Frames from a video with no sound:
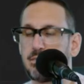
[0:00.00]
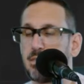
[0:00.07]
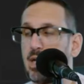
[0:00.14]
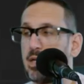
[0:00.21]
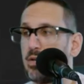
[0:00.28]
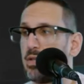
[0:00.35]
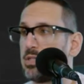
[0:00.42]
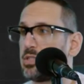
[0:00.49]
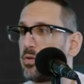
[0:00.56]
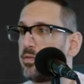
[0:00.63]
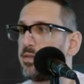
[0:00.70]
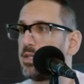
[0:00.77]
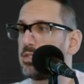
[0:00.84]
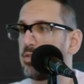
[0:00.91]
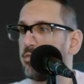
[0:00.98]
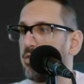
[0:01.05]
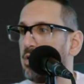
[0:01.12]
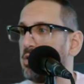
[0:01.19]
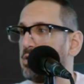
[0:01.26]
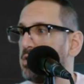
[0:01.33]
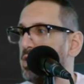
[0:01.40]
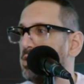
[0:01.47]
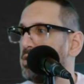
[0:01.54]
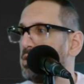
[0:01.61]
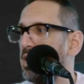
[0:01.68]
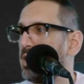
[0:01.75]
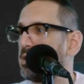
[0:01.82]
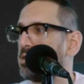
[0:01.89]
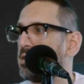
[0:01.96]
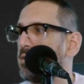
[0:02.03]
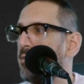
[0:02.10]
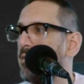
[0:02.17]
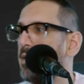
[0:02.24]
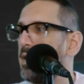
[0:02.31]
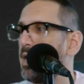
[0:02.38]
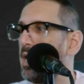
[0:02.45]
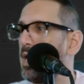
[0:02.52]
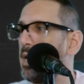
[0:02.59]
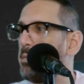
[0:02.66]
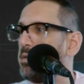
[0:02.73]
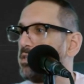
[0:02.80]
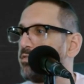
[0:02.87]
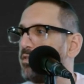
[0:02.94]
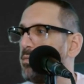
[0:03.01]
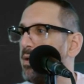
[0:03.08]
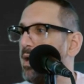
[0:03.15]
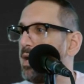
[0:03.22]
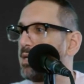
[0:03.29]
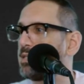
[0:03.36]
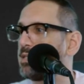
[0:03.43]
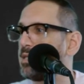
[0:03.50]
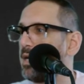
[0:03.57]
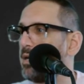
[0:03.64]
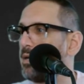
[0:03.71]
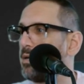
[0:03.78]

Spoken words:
I know that's all we've done so far is change text. Image from asset.